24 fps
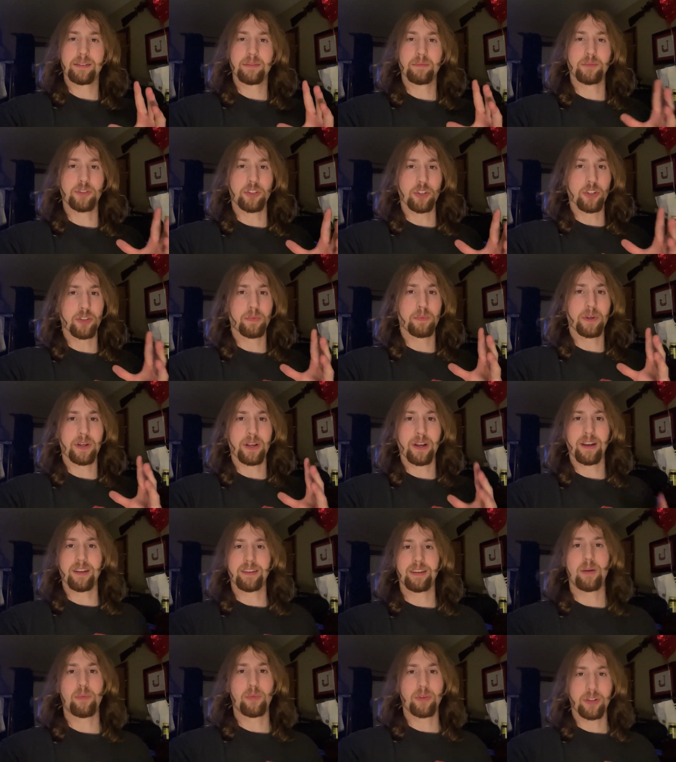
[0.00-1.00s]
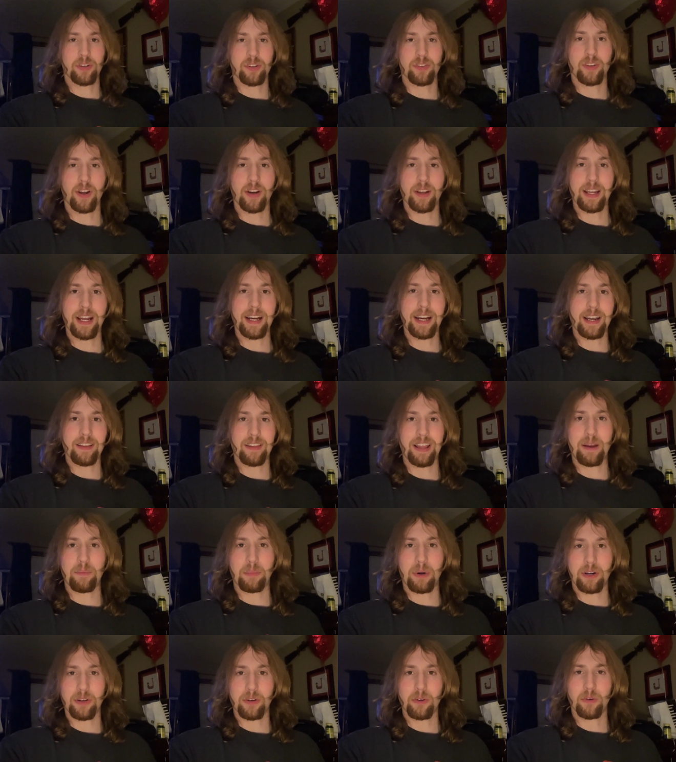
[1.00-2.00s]
Just because I'm going to study. I got a lab
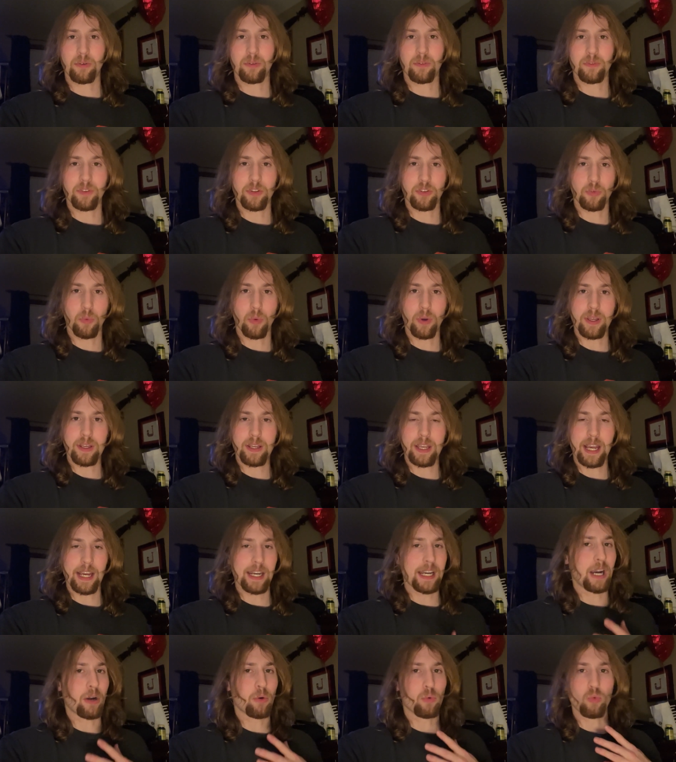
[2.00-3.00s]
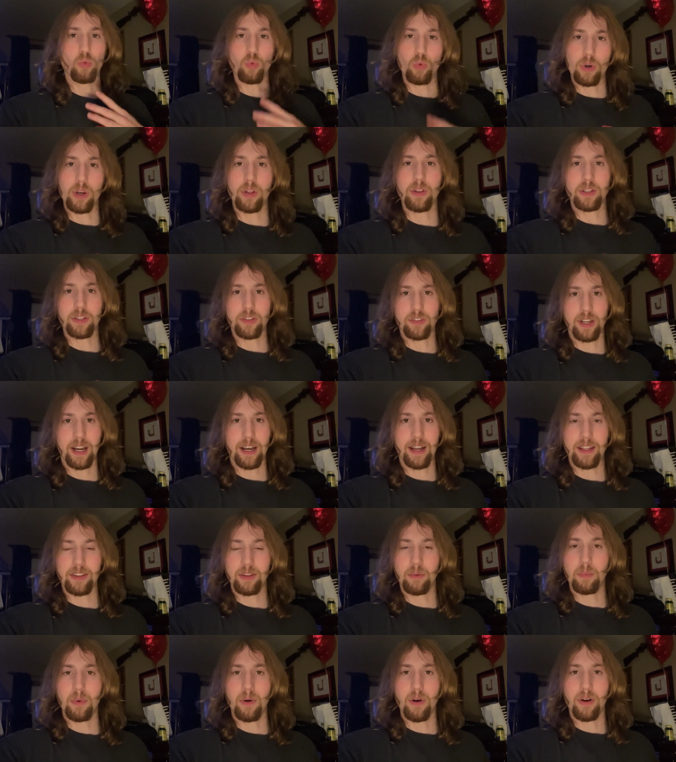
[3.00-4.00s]
practical this week, and I really just got to hit
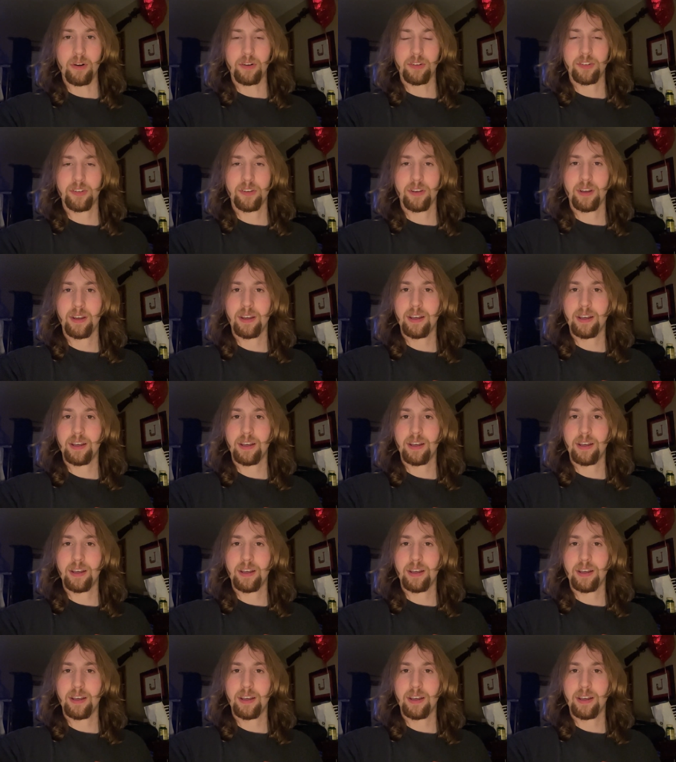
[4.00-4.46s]
the books.